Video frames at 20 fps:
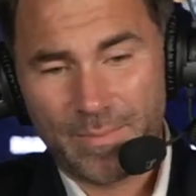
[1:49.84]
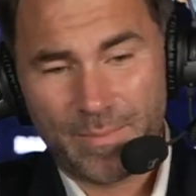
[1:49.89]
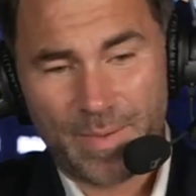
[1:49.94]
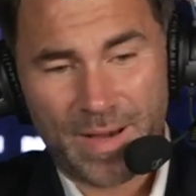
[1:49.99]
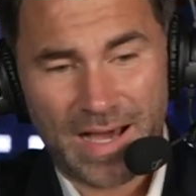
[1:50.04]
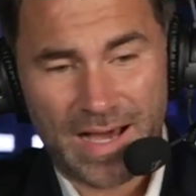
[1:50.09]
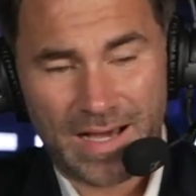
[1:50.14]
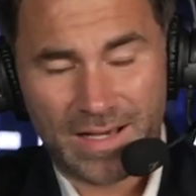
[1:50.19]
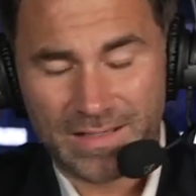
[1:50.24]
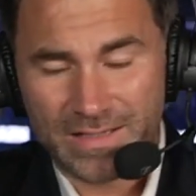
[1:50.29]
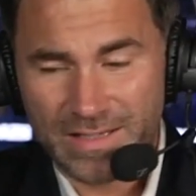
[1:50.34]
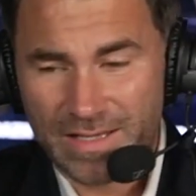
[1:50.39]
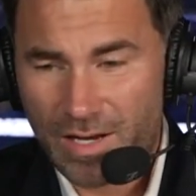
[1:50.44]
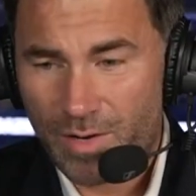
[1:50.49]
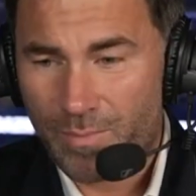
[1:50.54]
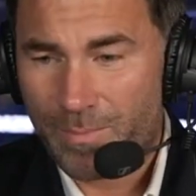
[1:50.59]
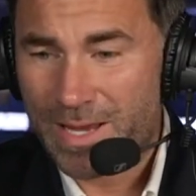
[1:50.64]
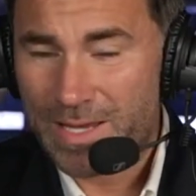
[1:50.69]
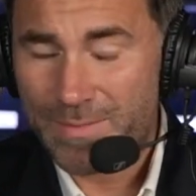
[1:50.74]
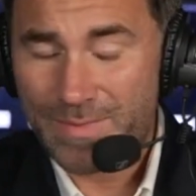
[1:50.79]
But, you
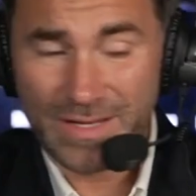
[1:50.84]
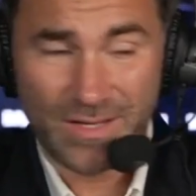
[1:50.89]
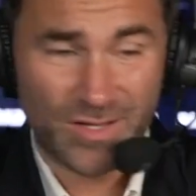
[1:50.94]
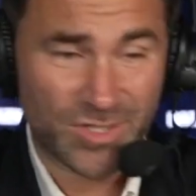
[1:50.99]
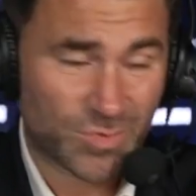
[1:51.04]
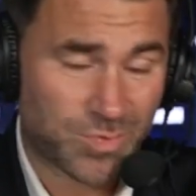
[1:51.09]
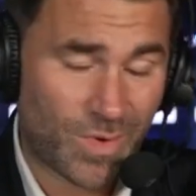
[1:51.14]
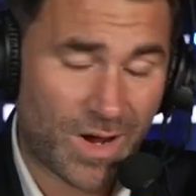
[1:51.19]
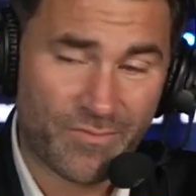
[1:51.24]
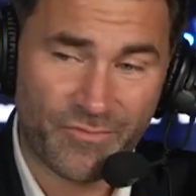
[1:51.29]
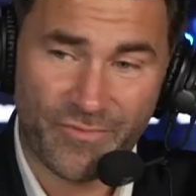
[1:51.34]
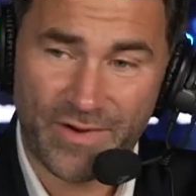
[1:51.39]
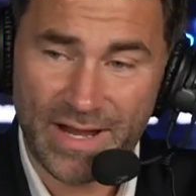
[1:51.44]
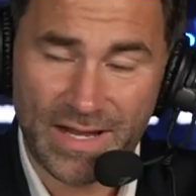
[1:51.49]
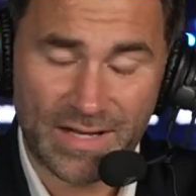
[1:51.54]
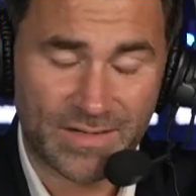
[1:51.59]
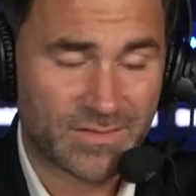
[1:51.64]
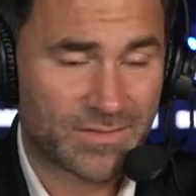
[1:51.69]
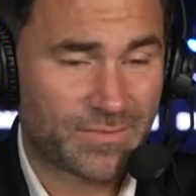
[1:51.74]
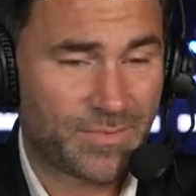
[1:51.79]
know, maybe lost one
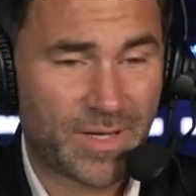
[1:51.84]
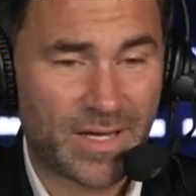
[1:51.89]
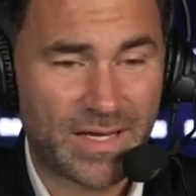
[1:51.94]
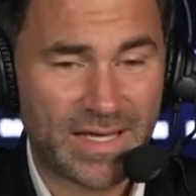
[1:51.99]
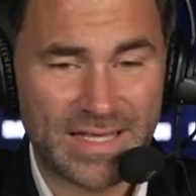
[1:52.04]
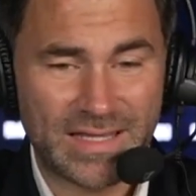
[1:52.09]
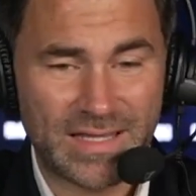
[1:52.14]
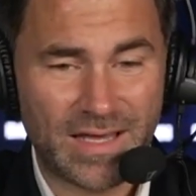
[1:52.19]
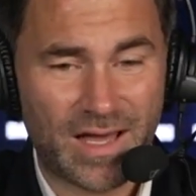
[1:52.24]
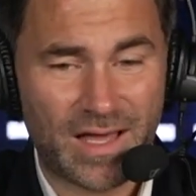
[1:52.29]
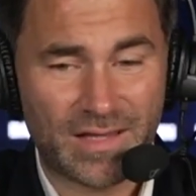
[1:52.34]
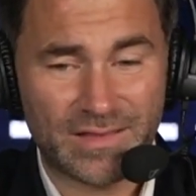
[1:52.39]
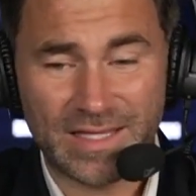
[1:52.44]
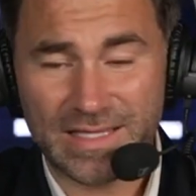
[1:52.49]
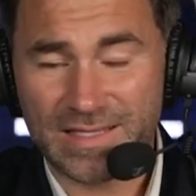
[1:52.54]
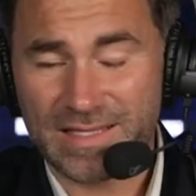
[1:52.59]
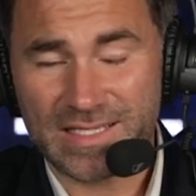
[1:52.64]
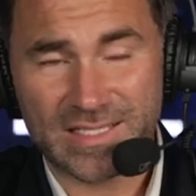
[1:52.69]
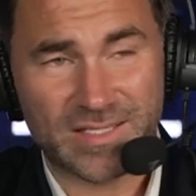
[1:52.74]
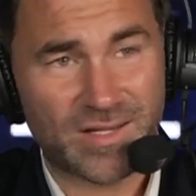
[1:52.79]
round, but I
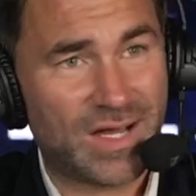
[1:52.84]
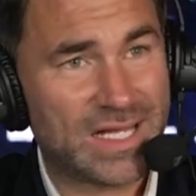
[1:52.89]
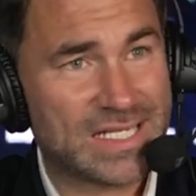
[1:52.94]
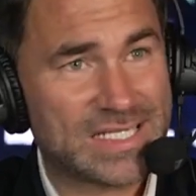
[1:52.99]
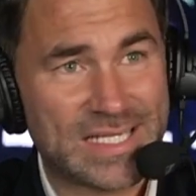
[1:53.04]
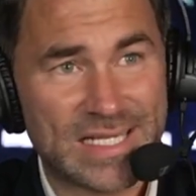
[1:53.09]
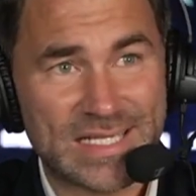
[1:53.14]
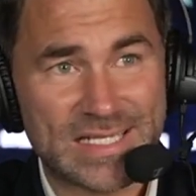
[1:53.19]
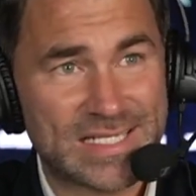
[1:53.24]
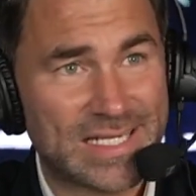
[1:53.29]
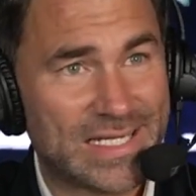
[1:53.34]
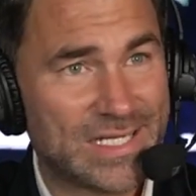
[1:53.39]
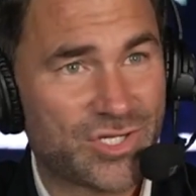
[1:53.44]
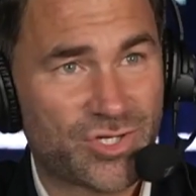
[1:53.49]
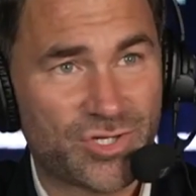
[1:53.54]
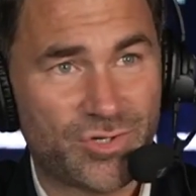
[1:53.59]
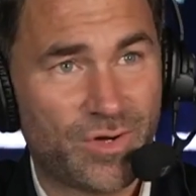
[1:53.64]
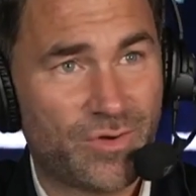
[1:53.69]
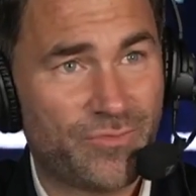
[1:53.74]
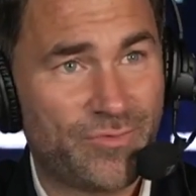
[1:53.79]
think this guy's
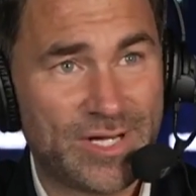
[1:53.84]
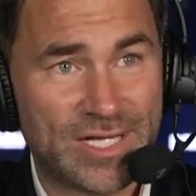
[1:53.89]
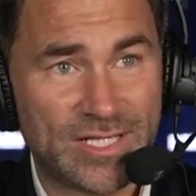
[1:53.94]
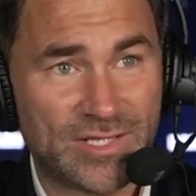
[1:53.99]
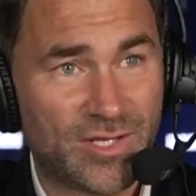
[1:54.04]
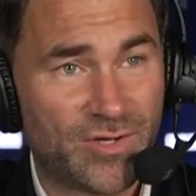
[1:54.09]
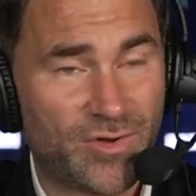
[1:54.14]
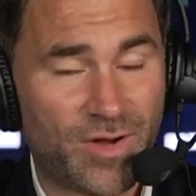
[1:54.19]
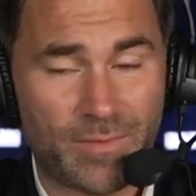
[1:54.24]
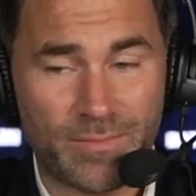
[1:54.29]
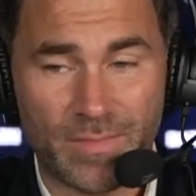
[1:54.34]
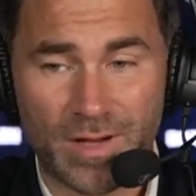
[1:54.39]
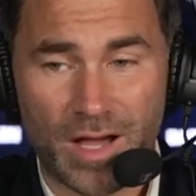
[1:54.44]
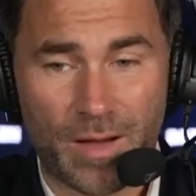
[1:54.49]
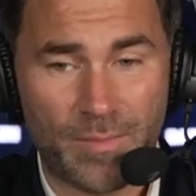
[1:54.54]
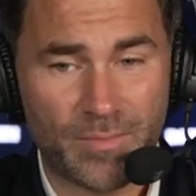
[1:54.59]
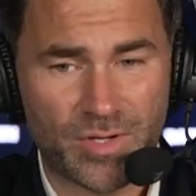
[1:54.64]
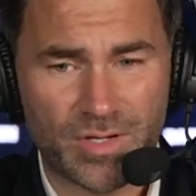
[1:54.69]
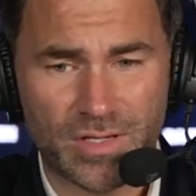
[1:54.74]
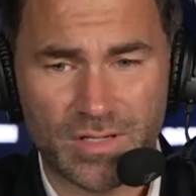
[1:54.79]
sensational. I really do. I'm
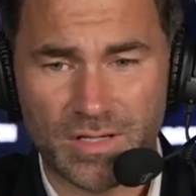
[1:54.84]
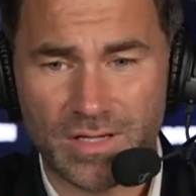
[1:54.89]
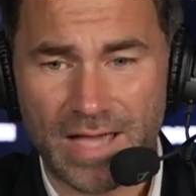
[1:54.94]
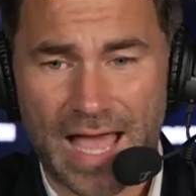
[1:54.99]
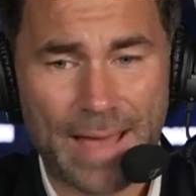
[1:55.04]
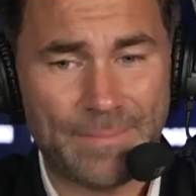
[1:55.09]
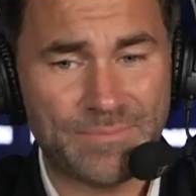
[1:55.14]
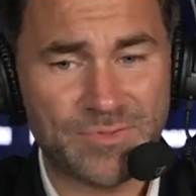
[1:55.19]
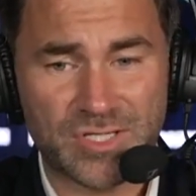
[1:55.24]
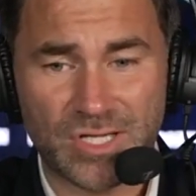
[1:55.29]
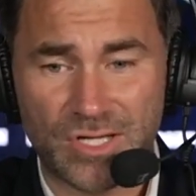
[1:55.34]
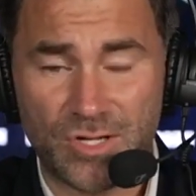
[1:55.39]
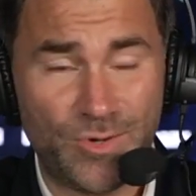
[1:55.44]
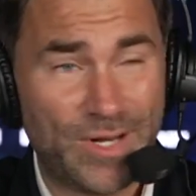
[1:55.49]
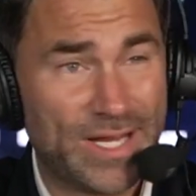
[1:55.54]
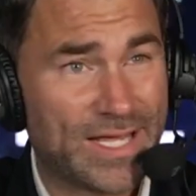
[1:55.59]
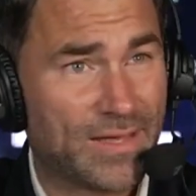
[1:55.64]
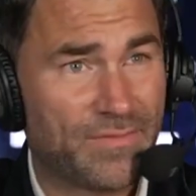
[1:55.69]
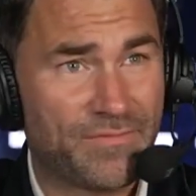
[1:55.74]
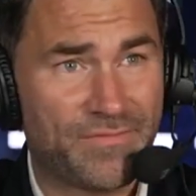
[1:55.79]

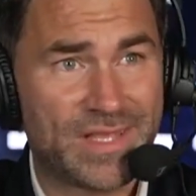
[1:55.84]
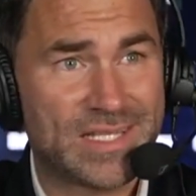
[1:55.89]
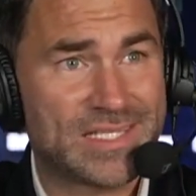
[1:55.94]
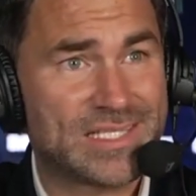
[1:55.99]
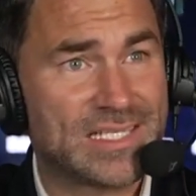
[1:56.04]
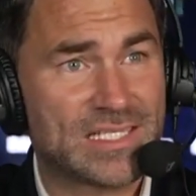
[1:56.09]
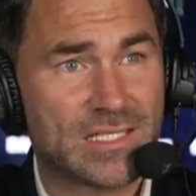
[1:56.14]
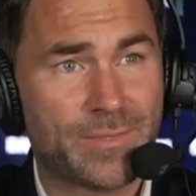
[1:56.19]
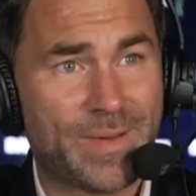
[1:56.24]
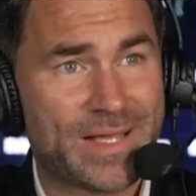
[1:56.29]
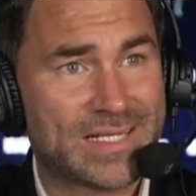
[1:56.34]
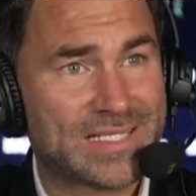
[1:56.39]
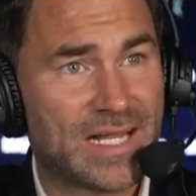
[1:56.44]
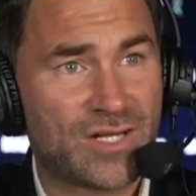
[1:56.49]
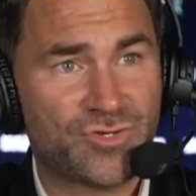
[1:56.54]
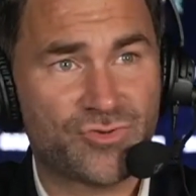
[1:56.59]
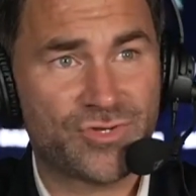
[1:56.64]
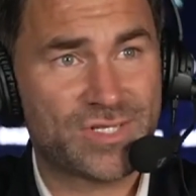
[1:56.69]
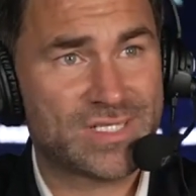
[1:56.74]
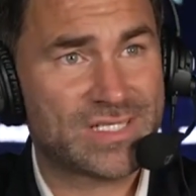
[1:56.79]
absolutely convinced he's the best
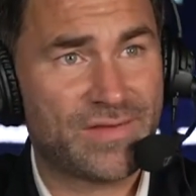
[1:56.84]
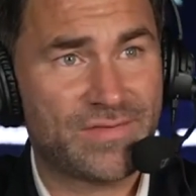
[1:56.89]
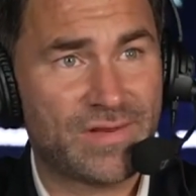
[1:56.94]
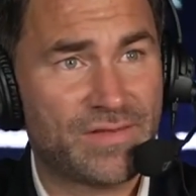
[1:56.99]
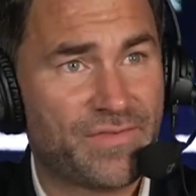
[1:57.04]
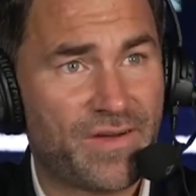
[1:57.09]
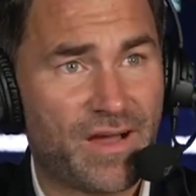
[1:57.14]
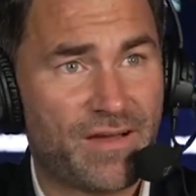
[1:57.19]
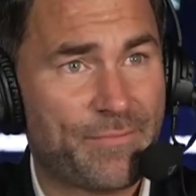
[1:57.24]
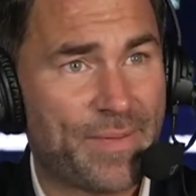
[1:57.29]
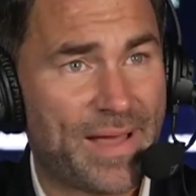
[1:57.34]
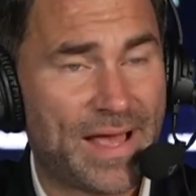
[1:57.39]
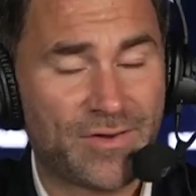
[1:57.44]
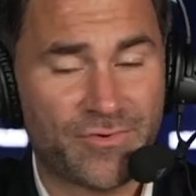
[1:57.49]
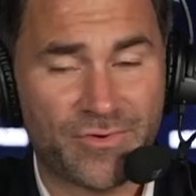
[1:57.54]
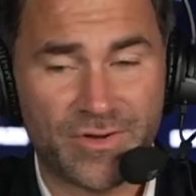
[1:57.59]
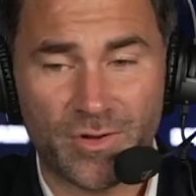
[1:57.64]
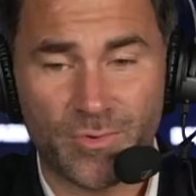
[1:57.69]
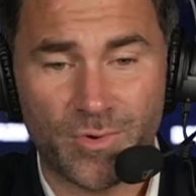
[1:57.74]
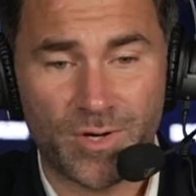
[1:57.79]

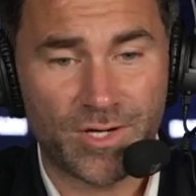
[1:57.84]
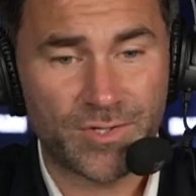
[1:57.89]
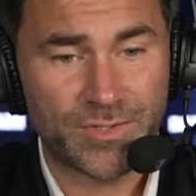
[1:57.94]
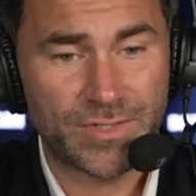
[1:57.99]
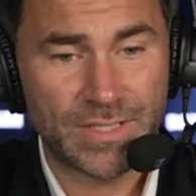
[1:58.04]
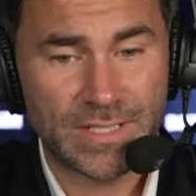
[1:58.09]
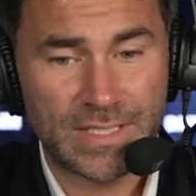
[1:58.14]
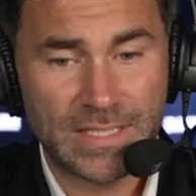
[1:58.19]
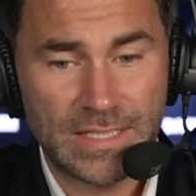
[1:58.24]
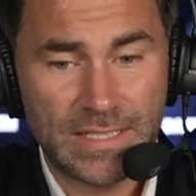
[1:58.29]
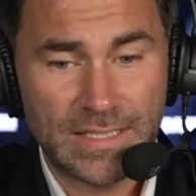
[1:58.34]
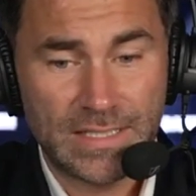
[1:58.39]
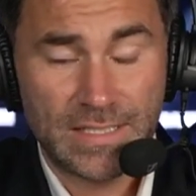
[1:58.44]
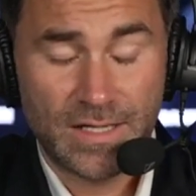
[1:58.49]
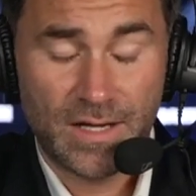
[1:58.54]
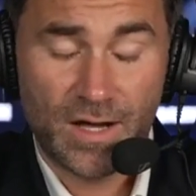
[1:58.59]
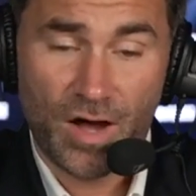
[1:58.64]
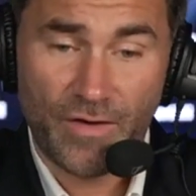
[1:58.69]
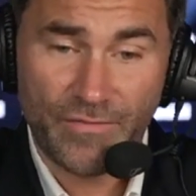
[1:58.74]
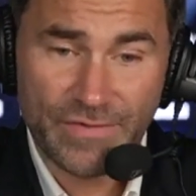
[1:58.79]
175-pounder in the world.
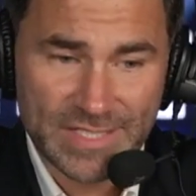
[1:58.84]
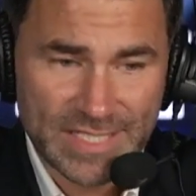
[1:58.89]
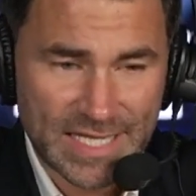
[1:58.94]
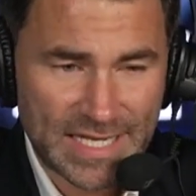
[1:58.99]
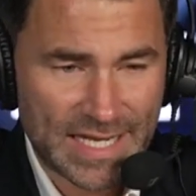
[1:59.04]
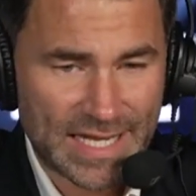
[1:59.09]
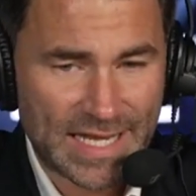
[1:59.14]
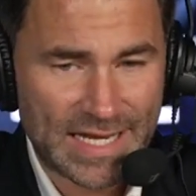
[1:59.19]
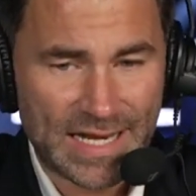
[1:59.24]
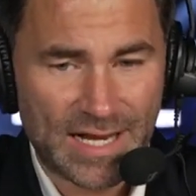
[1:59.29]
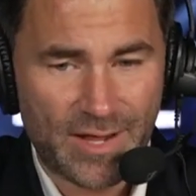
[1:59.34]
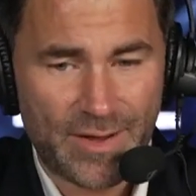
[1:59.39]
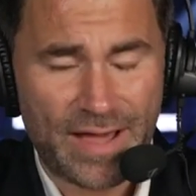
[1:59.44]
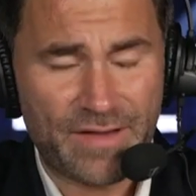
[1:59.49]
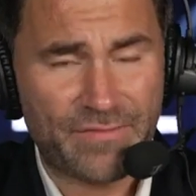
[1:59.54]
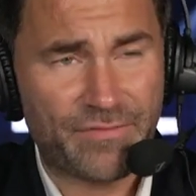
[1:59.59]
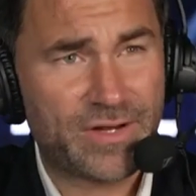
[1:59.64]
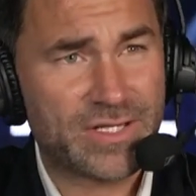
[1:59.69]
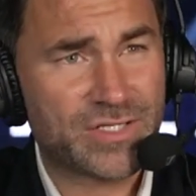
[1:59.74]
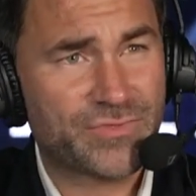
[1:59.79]
Obviously, the Canelo
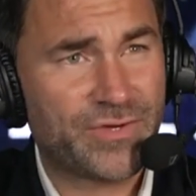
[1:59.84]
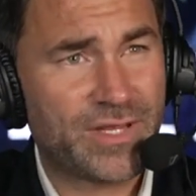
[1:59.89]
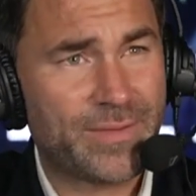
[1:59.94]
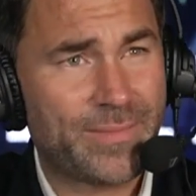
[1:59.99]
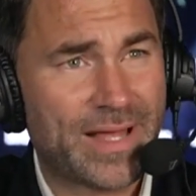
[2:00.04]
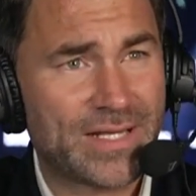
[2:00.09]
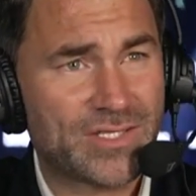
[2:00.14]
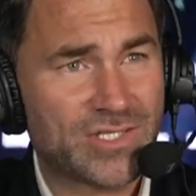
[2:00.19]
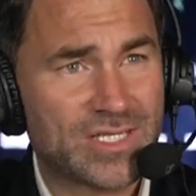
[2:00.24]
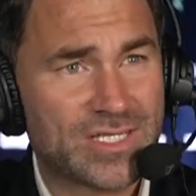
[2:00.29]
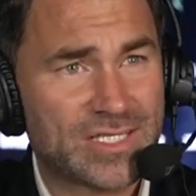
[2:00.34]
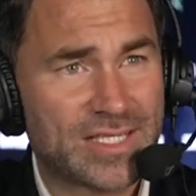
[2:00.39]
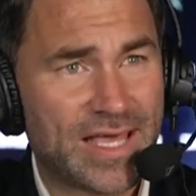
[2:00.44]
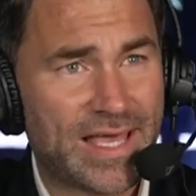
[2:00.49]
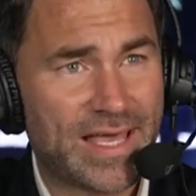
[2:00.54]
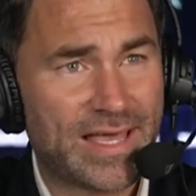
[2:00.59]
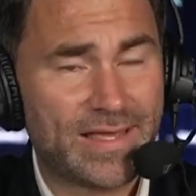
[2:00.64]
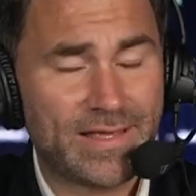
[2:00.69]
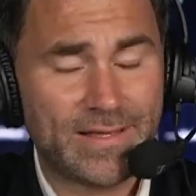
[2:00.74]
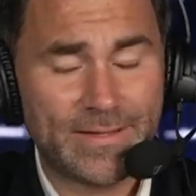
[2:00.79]
Alvarez rematch is
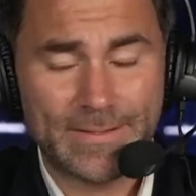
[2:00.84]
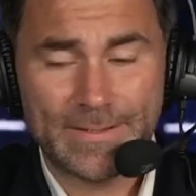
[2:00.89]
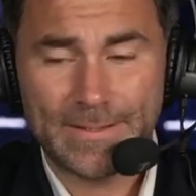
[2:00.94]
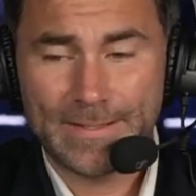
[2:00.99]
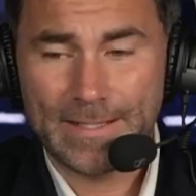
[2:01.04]
there.